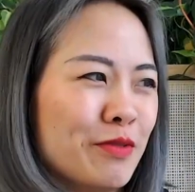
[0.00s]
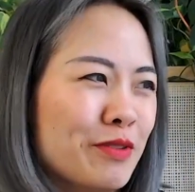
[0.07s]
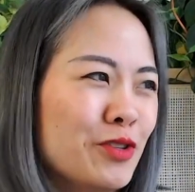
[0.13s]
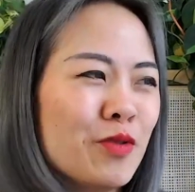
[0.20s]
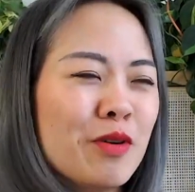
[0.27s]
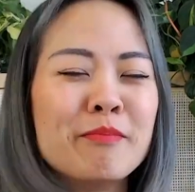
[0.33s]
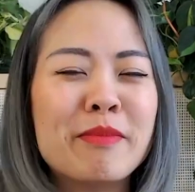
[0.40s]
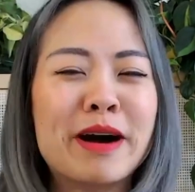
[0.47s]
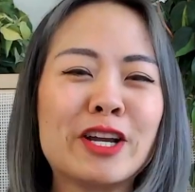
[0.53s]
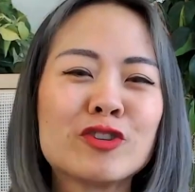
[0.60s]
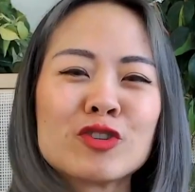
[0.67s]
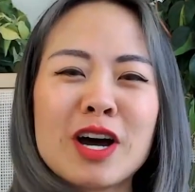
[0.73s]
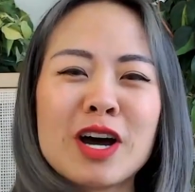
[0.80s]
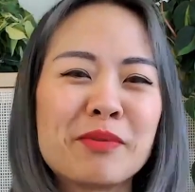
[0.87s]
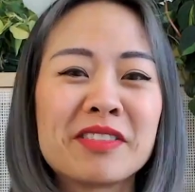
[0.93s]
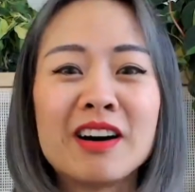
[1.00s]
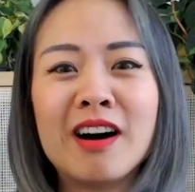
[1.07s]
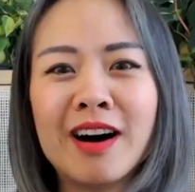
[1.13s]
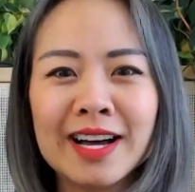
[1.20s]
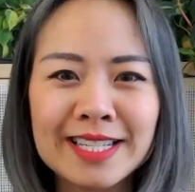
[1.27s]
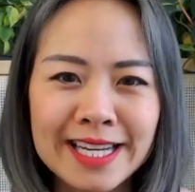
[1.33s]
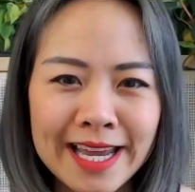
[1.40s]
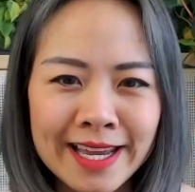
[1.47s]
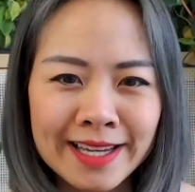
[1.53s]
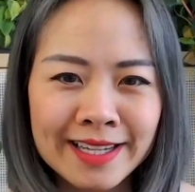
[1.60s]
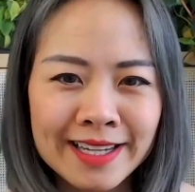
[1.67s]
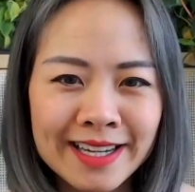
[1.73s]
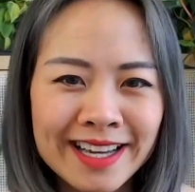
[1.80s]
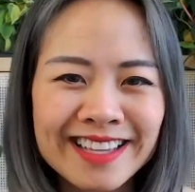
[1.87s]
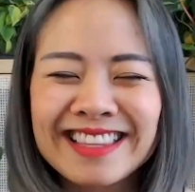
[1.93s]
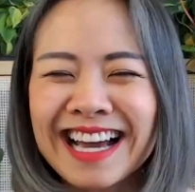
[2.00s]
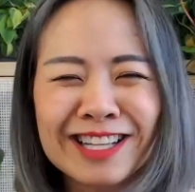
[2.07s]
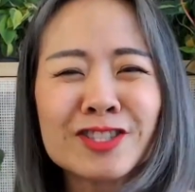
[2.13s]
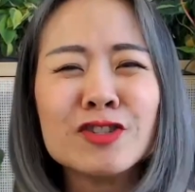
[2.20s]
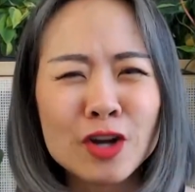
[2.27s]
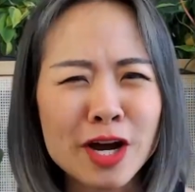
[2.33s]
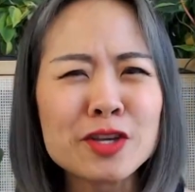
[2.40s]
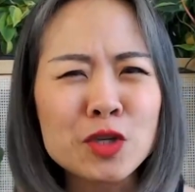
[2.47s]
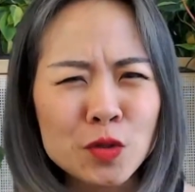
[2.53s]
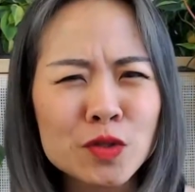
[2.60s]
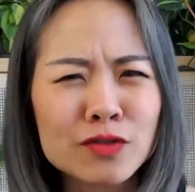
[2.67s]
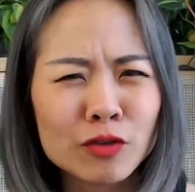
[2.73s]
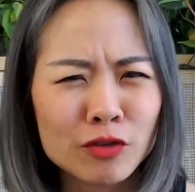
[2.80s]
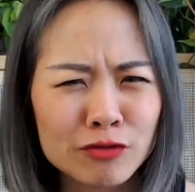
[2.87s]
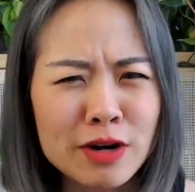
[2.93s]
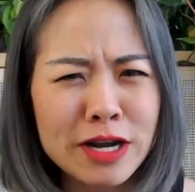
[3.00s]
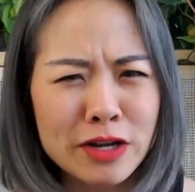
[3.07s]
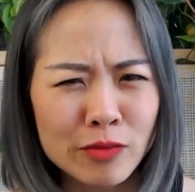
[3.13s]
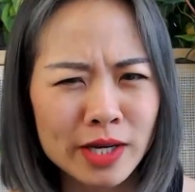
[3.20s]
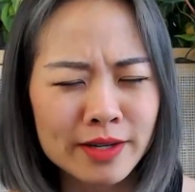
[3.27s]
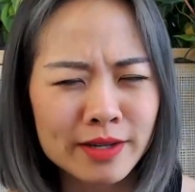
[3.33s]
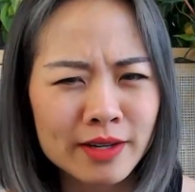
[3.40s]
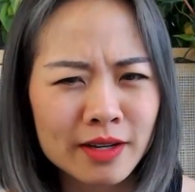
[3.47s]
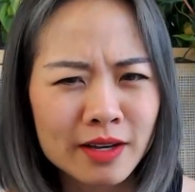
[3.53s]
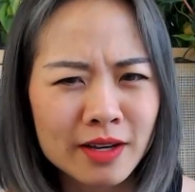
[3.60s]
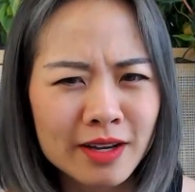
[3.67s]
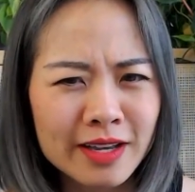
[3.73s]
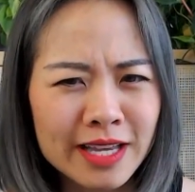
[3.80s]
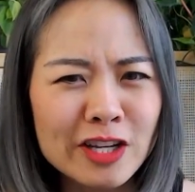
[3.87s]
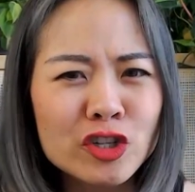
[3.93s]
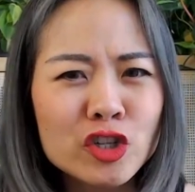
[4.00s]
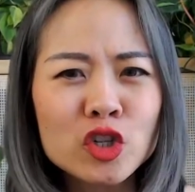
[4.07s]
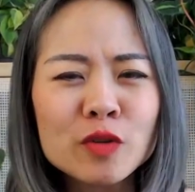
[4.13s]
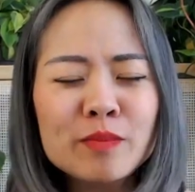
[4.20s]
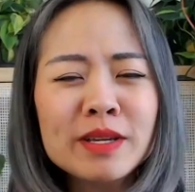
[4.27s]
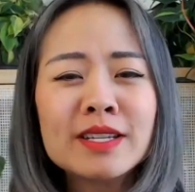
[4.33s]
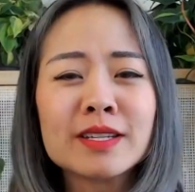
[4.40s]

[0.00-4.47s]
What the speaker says: do a mic drop with a hot take. That's not useful for anyone. Yeah. It should be